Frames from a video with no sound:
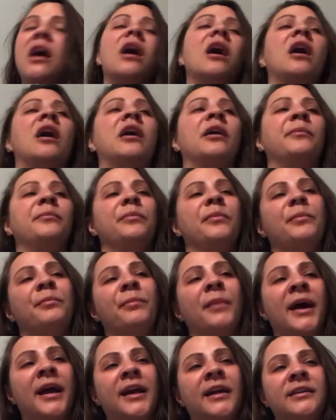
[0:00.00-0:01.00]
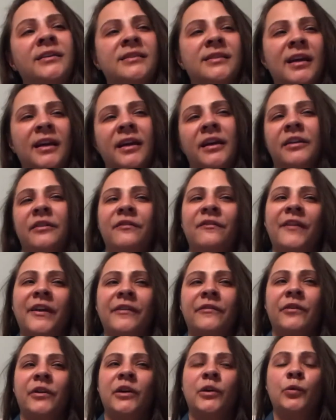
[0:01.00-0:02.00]
My second
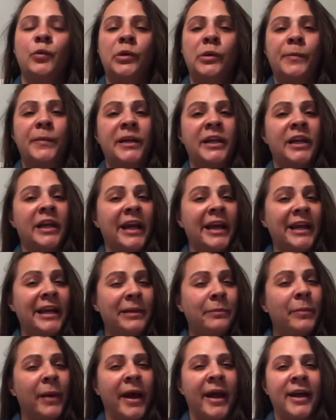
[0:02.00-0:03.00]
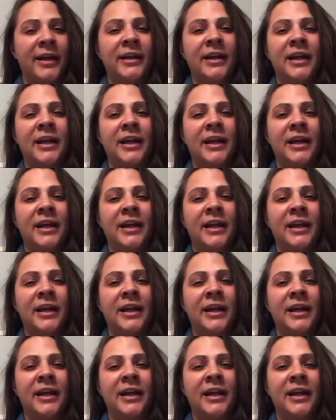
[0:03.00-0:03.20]
favorite would be ebene,